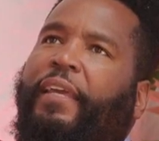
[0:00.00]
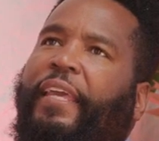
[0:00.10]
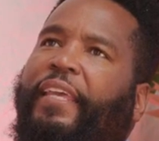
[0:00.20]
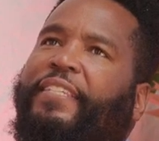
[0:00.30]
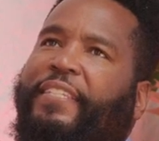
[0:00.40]

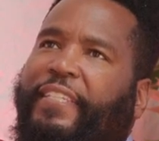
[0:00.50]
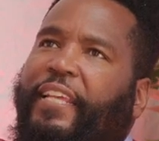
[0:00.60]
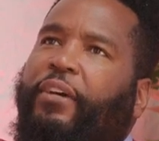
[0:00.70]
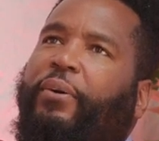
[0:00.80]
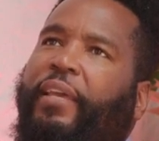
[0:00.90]
is
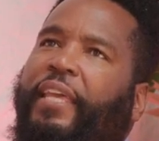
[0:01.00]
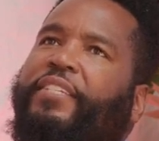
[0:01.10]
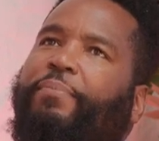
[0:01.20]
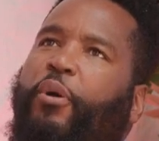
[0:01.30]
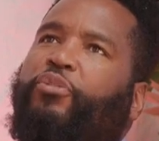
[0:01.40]
still
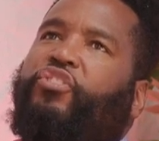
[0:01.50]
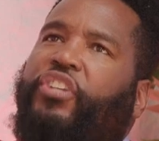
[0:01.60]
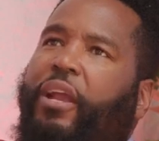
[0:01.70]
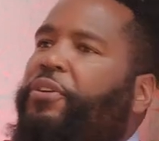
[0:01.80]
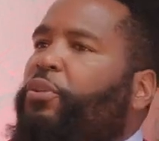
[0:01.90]
his most
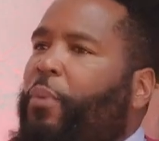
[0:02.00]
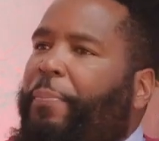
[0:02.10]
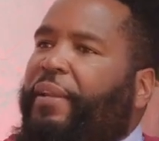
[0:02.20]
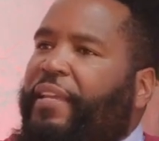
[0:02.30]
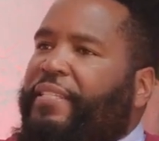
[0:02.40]
cherished
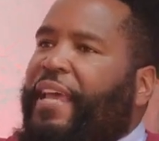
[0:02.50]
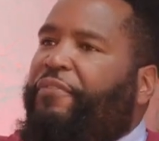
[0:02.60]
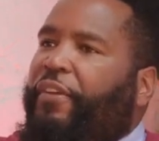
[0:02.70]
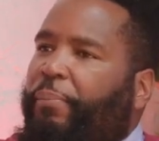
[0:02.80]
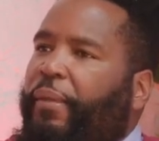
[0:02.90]
weapon against
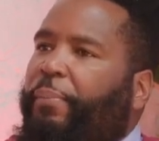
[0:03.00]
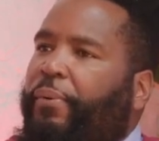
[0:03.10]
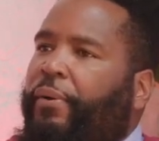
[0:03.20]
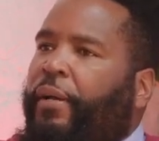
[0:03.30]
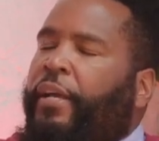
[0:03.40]
African
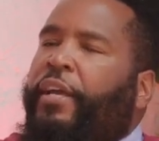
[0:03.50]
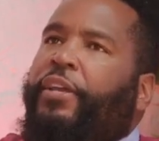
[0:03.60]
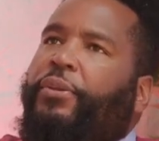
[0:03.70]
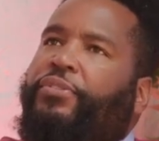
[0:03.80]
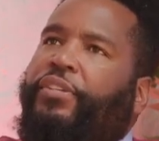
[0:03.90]
people.
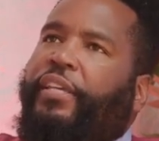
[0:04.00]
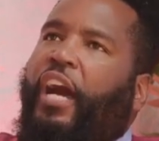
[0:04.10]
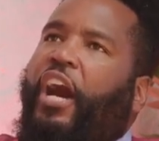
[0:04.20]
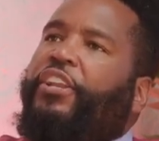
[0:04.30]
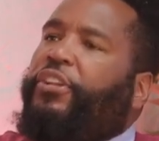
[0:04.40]
You see,
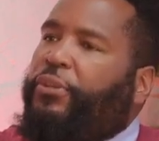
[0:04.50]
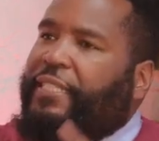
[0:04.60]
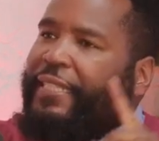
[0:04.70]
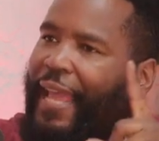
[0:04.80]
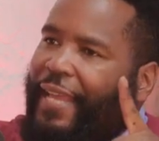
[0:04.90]

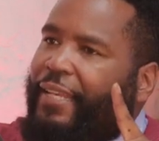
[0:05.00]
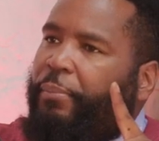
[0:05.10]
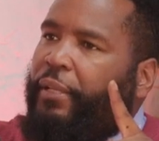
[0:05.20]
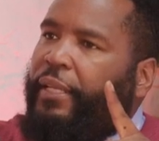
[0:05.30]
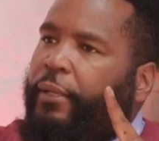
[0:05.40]

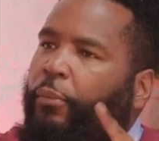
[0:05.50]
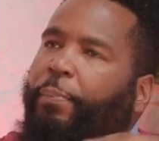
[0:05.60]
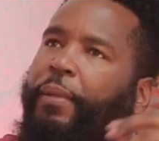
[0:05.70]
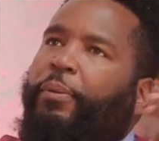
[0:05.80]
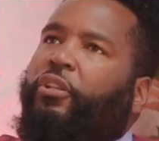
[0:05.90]
understandably, when
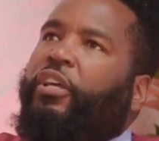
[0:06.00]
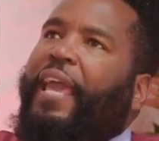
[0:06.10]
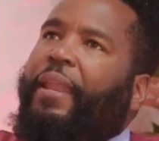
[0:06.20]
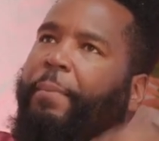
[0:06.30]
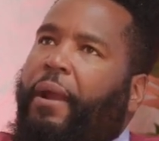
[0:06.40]
people look
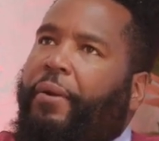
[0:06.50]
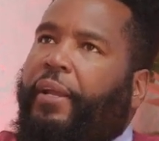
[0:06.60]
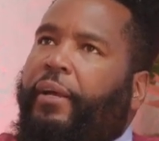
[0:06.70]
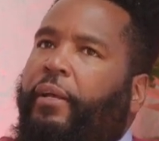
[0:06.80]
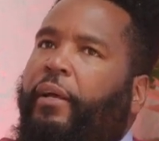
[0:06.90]
at
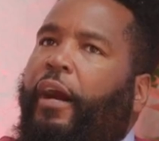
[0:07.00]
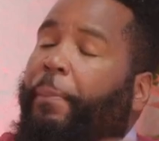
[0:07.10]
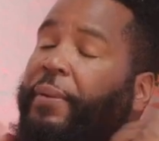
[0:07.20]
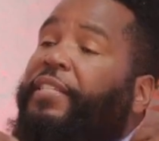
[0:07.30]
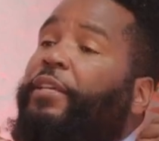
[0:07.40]
America up
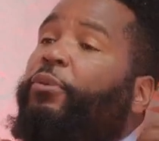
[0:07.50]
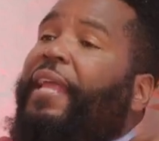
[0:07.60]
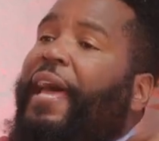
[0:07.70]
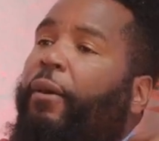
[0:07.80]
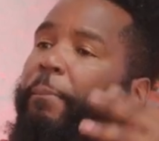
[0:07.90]
until
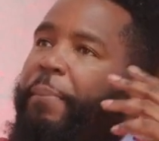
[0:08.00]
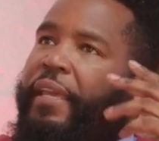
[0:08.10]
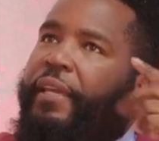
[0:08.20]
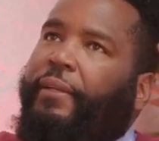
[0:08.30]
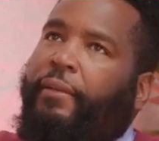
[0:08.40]
now
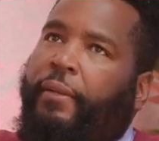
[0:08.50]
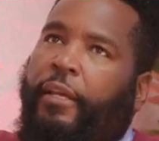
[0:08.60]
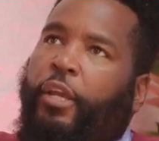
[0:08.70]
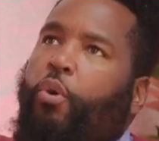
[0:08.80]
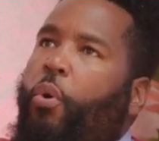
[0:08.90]
being,
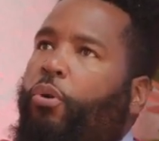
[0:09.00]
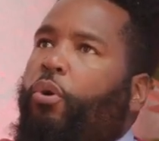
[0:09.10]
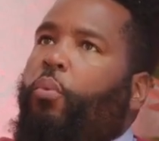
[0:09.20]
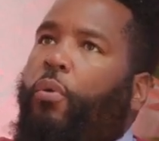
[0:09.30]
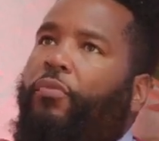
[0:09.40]
quote
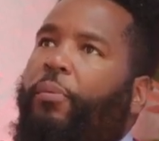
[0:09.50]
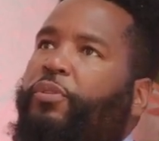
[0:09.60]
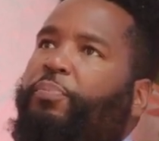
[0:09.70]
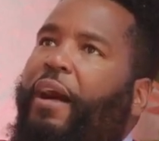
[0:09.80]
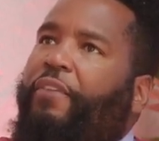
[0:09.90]
unquote, the
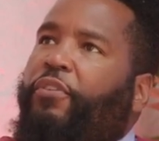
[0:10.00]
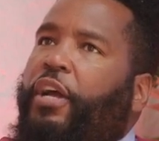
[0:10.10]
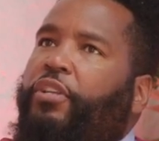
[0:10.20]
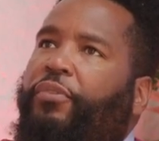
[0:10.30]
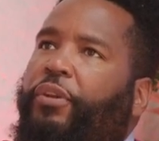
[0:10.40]
most powerful
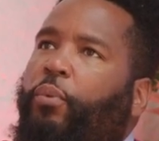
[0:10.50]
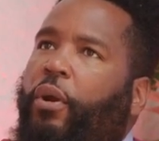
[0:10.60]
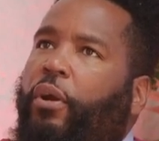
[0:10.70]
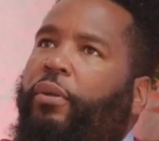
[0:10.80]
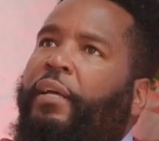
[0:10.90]
country in the
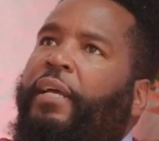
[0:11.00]
world,